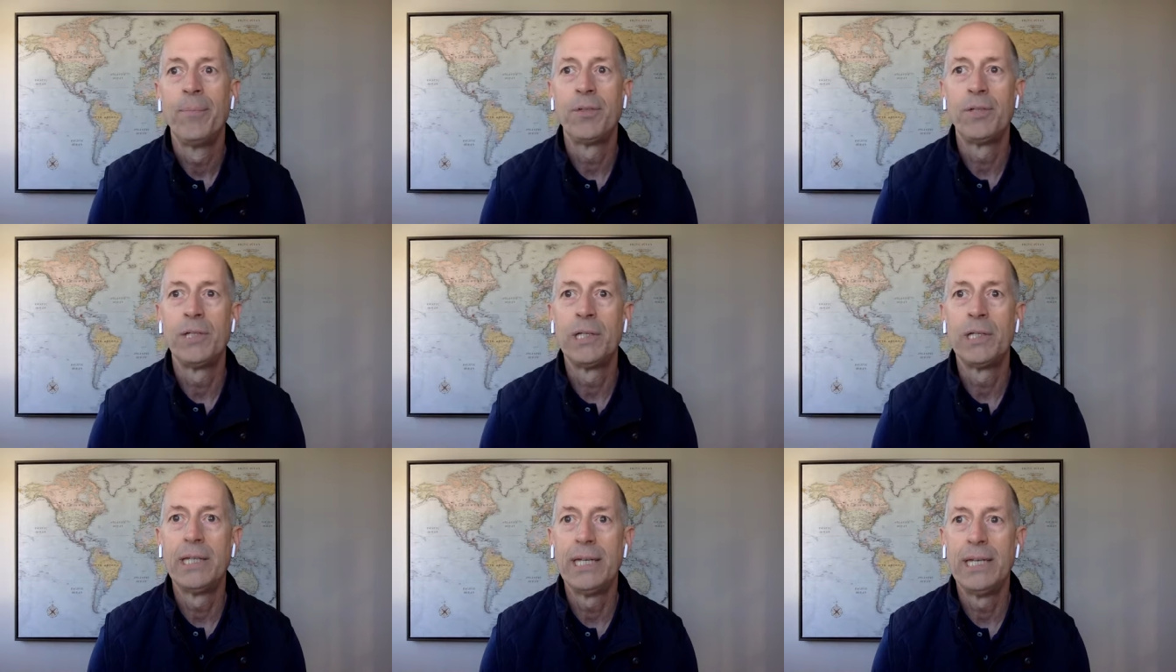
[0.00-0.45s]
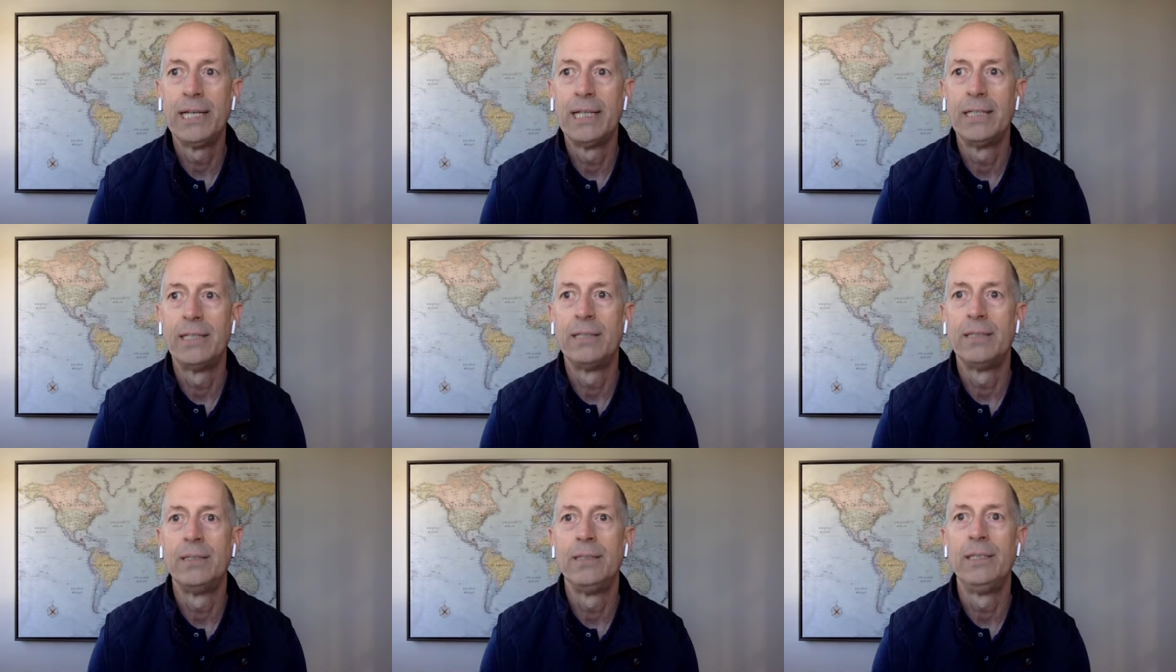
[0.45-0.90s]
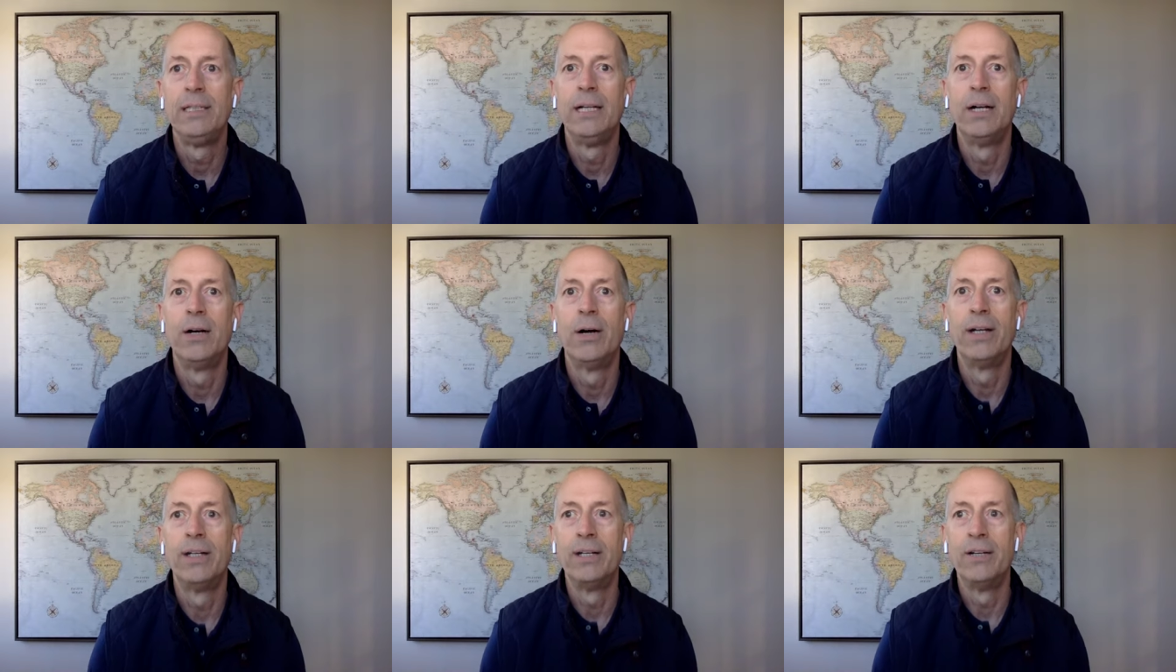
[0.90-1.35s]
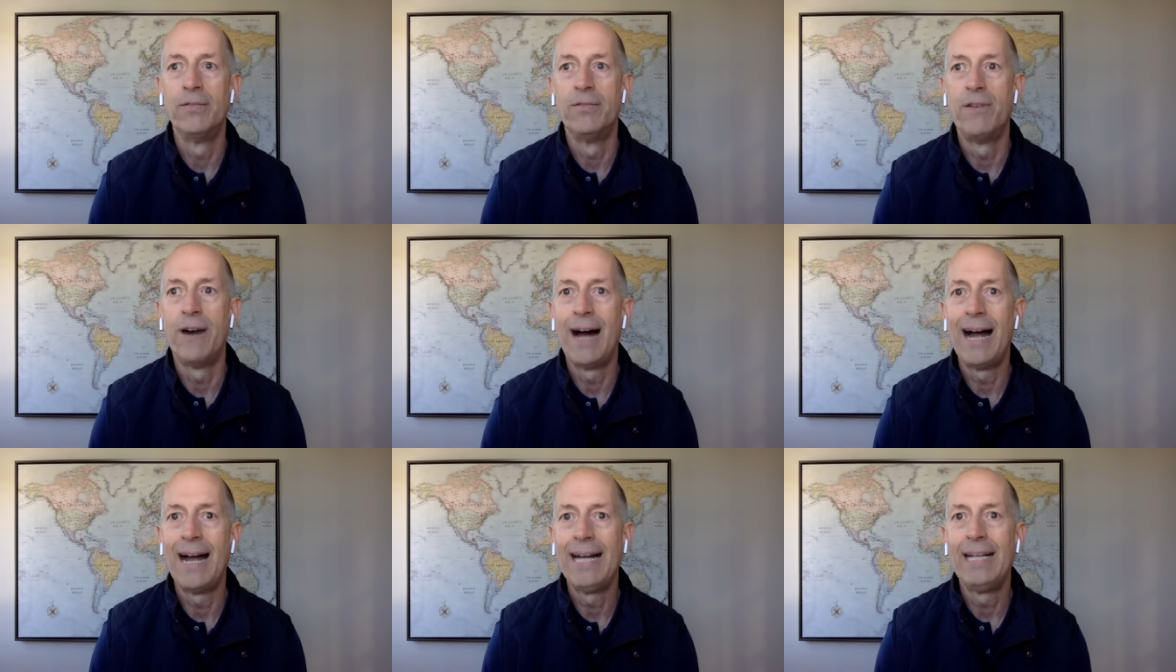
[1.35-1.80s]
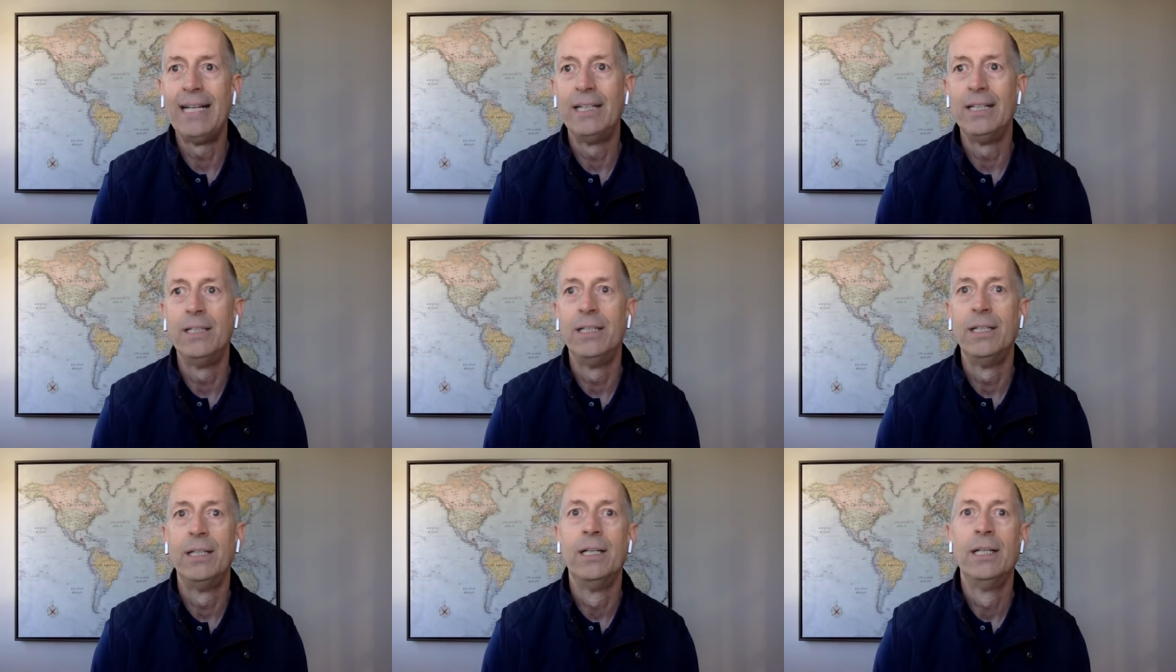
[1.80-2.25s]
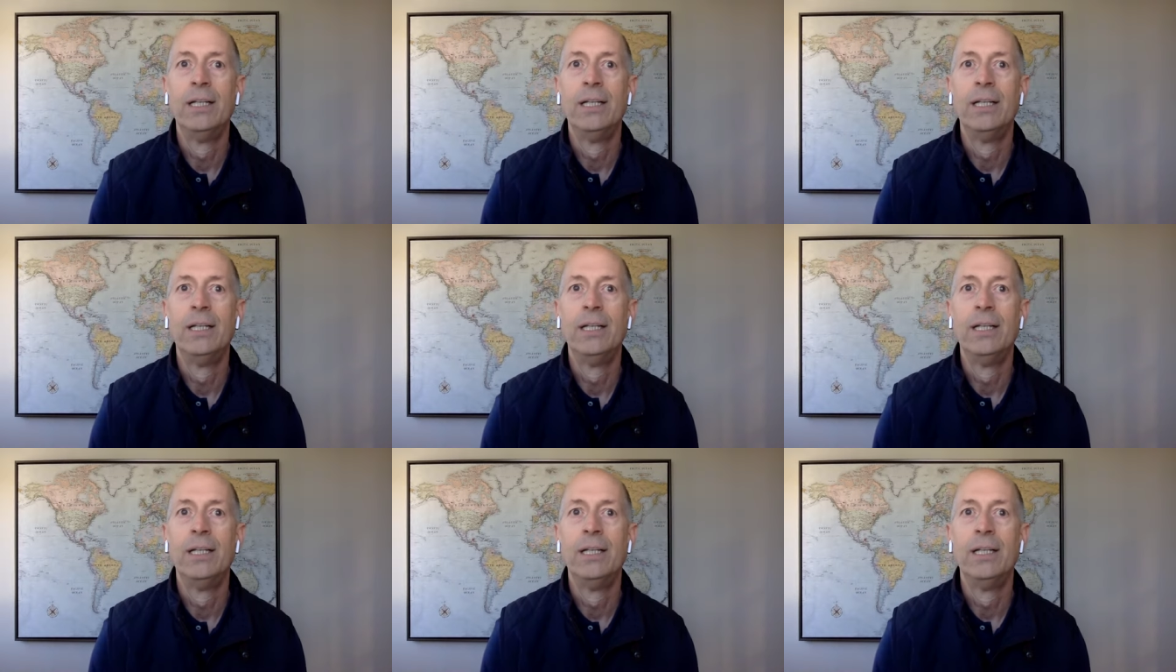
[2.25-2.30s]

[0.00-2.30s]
to get you know a divided